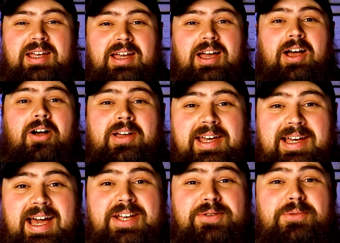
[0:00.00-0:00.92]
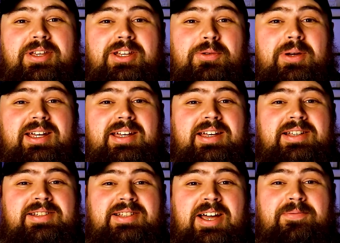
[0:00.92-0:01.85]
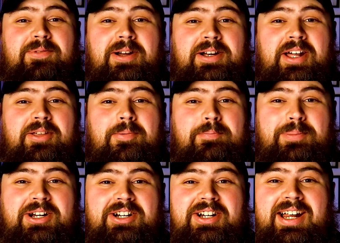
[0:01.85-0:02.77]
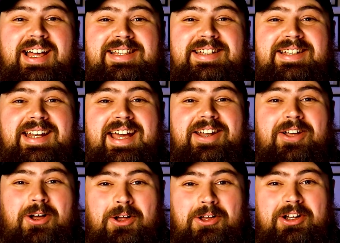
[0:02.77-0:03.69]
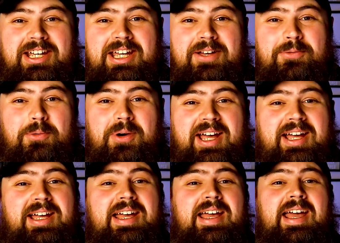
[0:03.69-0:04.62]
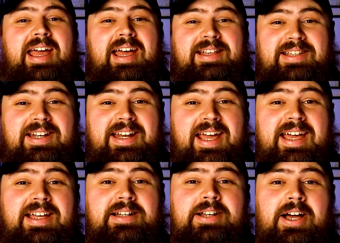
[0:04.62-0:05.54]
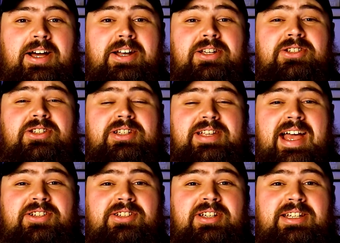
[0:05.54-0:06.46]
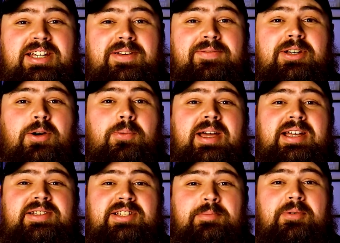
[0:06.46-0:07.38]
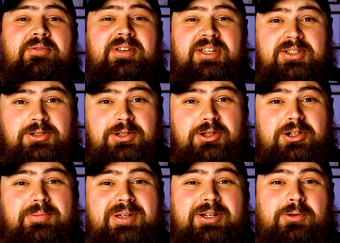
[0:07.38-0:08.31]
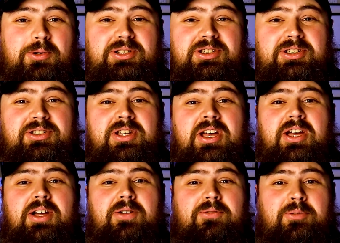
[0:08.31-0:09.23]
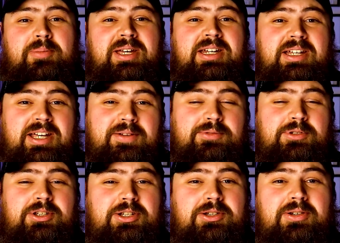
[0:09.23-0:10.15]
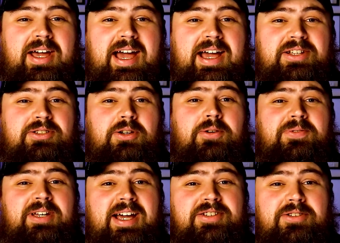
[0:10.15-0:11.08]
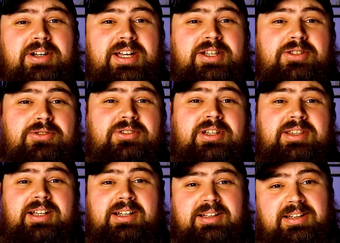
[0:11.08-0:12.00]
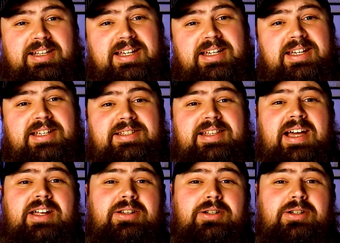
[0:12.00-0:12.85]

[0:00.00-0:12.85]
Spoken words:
Okay, guys, really quick. It's time for another Bearded IT Dad holiday giveaway. And today, Danish is actually giving away some of his Udemy courses for me to give to you guys. So if you guys are interested, the link is down in the